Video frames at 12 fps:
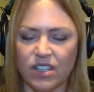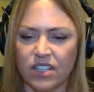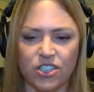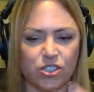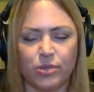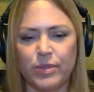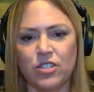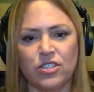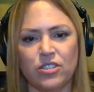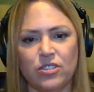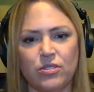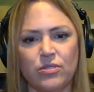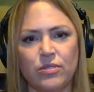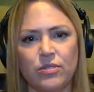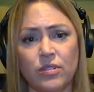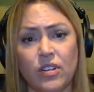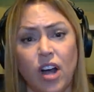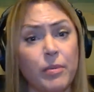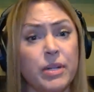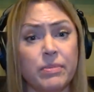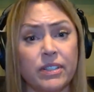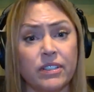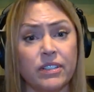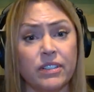contribute to
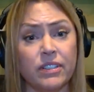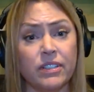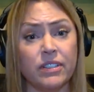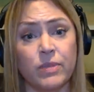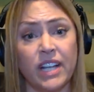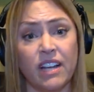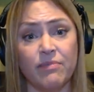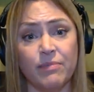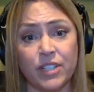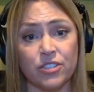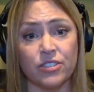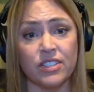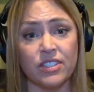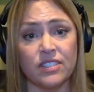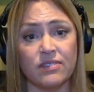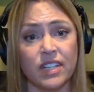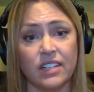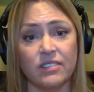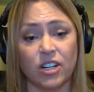comment periods when we have measures that,